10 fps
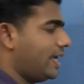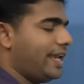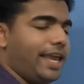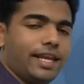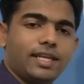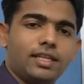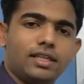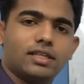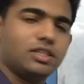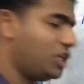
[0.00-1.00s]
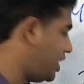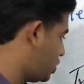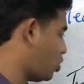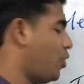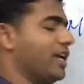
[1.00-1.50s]
in knee
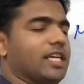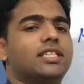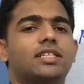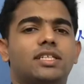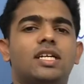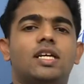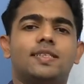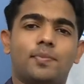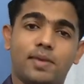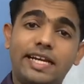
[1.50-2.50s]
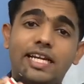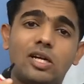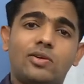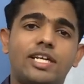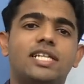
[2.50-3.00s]
joint, the medial
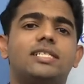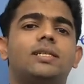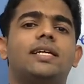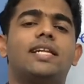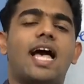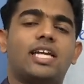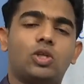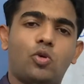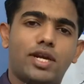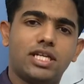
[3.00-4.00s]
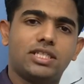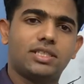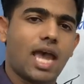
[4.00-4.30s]
rotation and lateral rotation